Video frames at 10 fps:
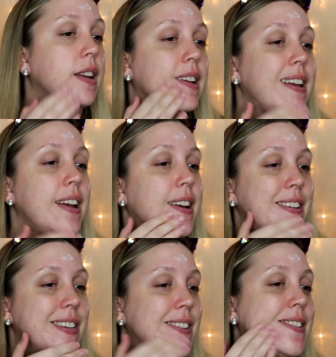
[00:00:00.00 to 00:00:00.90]
And again,
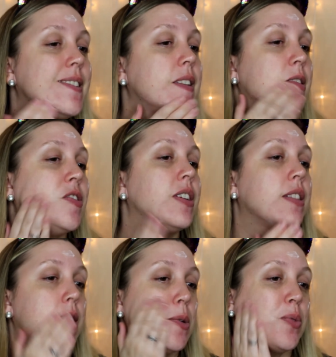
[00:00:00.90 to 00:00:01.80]
I just
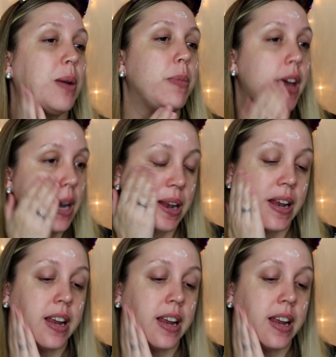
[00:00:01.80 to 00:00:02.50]
gently rub that